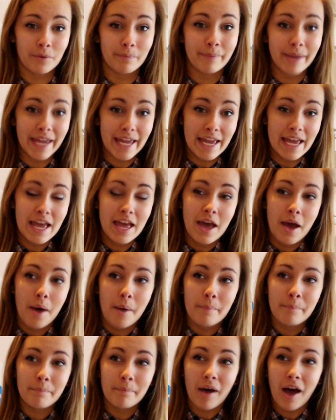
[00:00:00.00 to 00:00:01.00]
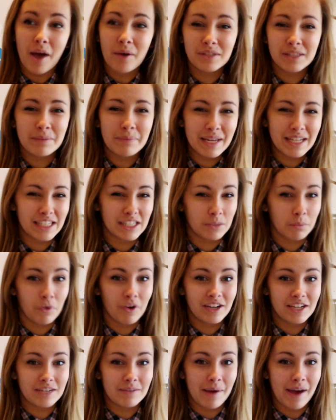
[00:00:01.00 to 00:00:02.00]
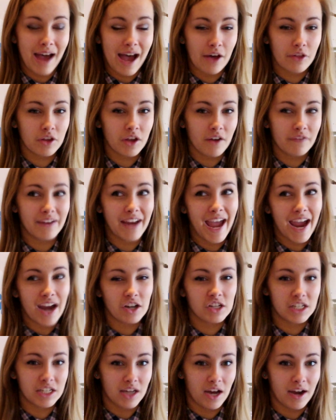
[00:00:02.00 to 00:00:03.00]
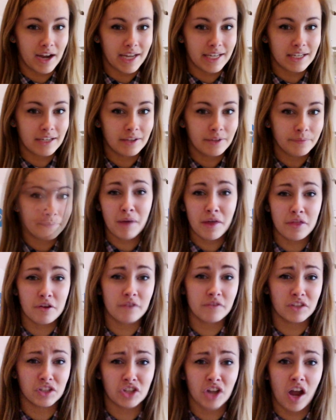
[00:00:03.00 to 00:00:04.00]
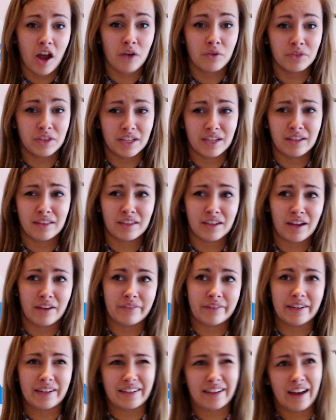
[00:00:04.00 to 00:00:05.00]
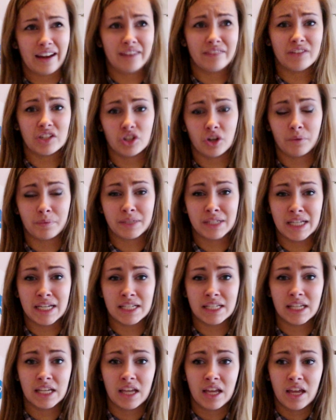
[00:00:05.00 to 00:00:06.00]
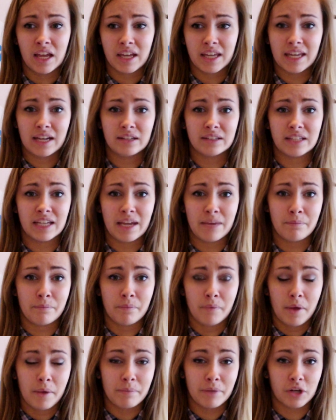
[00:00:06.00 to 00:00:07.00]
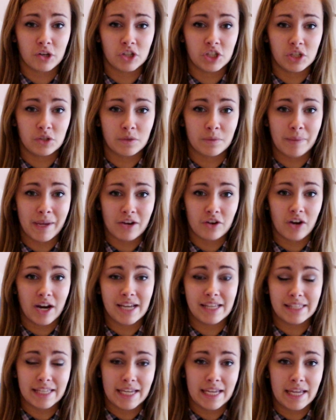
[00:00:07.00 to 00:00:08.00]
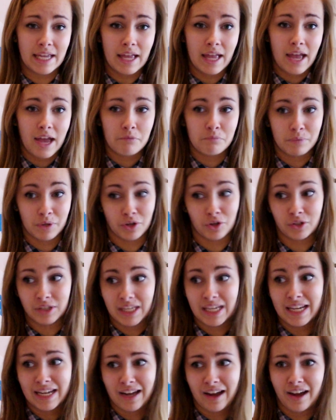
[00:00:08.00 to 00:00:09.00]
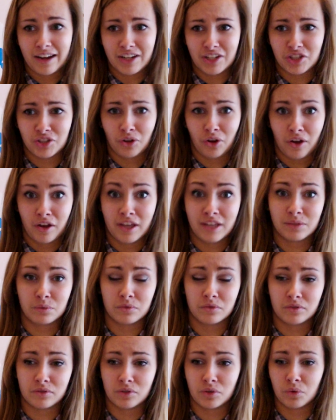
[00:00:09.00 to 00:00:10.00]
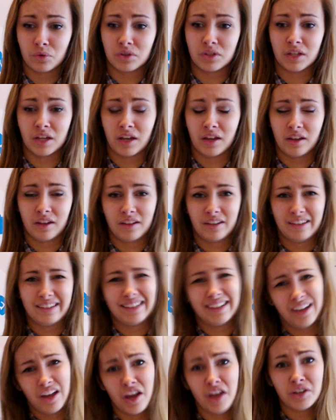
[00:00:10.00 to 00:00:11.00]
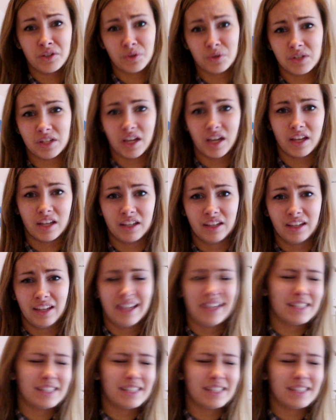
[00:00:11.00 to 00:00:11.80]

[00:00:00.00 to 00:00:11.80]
a zombie. I was a bit disappointed about how the governor actually died. The mother of the child that the governor had kind of adopted killed him because she was a bit crazy, because he kind of shot his daughter, her daughter.